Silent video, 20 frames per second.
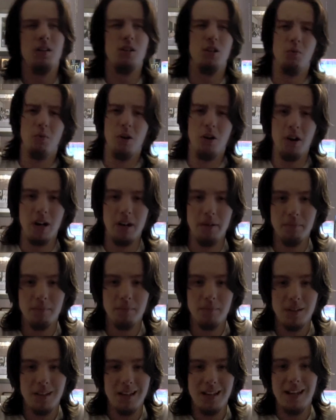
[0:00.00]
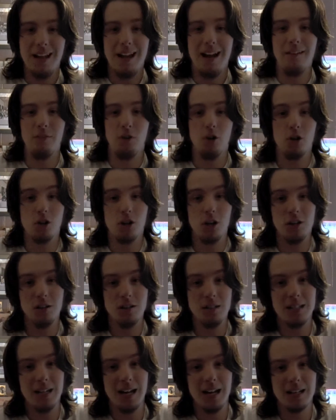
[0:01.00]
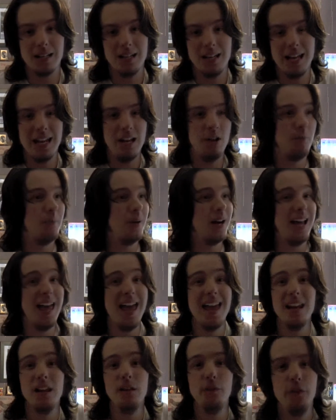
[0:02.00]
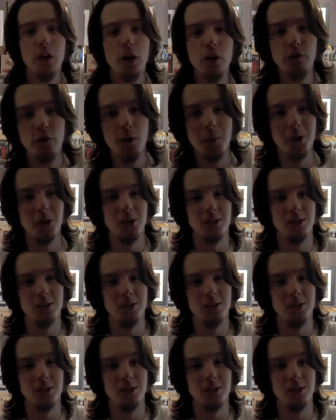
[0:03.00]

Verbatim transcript: Don't worry. I've got contact. would buy any film from